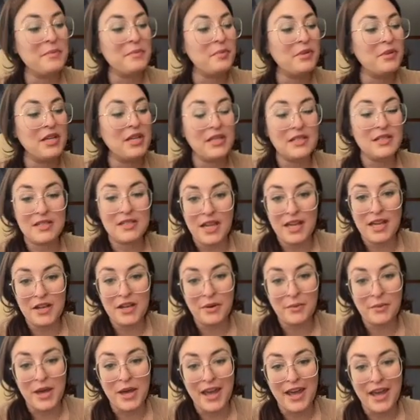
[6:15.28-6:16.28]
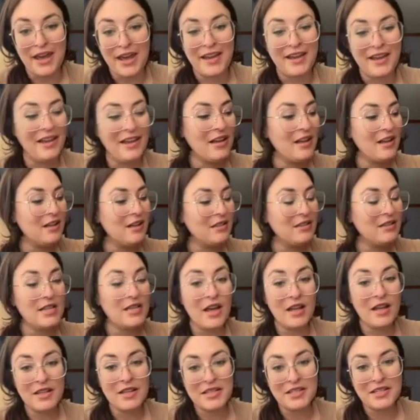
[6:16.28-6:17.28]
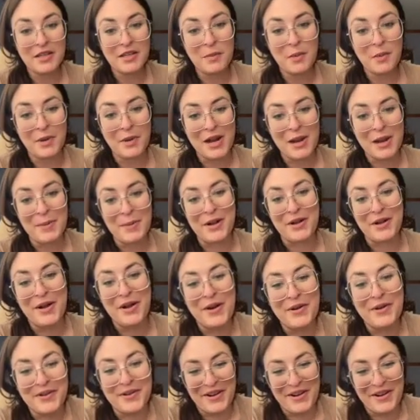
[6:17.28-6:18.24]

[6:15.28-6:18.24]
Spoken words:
please, way, tell us a little bit about Coco.